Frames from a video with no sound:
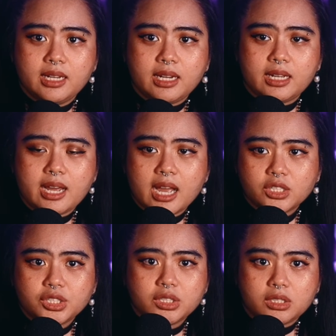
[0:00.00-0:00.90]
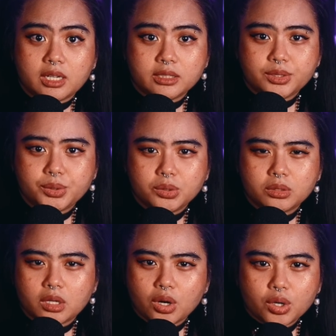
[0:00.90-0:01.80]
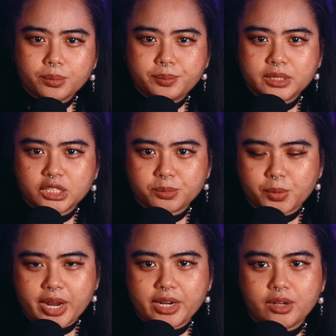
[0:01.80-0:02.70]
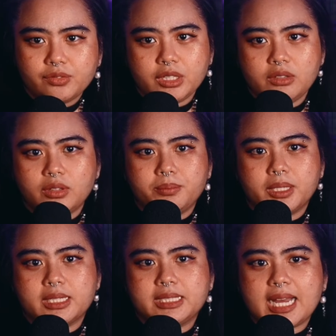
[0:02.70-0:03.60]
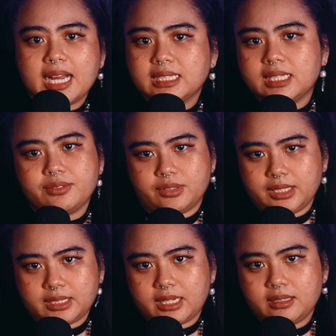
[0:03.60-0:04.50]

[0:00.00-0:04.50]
an action done to curb the spread of evil, because as Qifrey said,